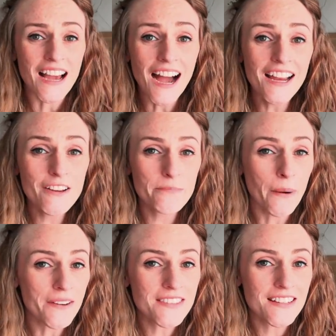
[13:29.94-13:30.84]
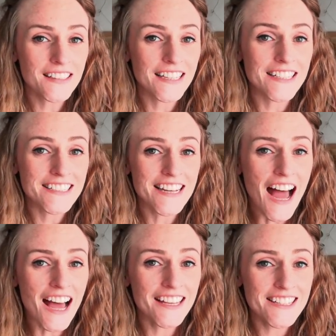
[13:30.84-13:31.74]
i have personally
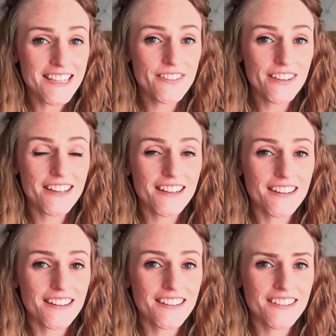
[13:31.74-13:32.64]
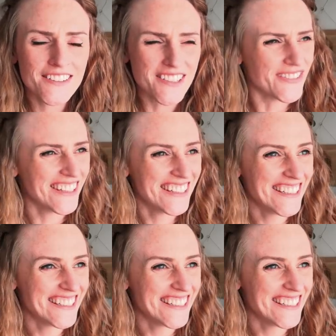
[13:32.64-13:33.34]
not divin divin